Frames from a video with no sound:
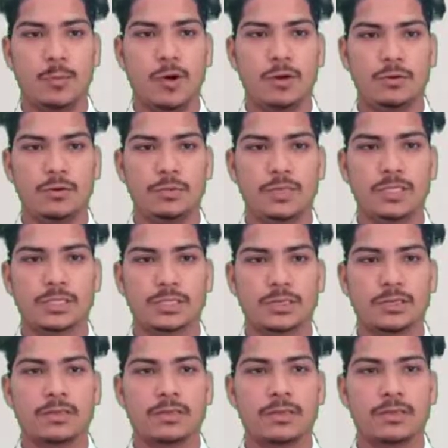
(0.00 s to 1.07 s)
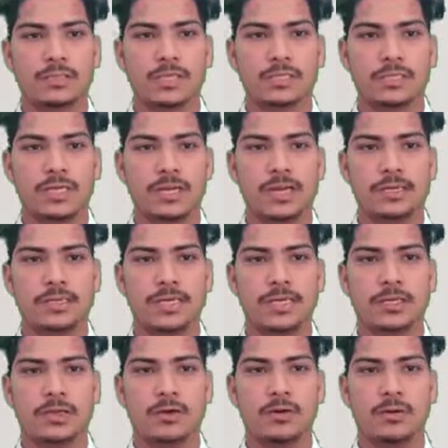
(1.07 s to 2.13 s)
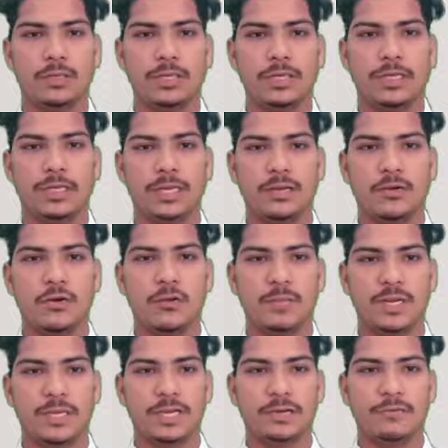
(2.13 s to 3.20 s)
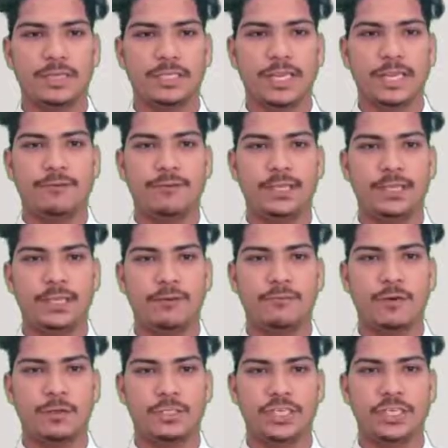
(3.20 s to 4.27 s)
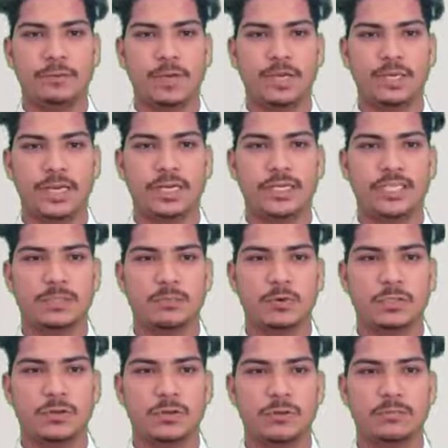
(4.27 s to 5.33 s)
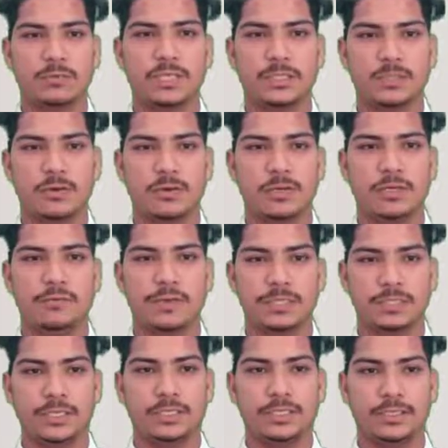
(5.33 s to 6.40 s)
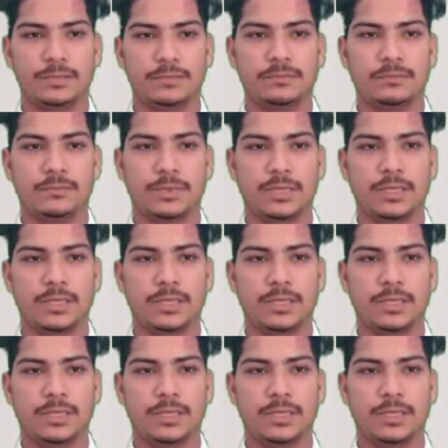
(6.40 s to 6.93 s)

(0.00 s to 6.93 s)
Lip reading: About rupees 1600 crore Indian government invest every year for treatment and disposal of this solid wastage.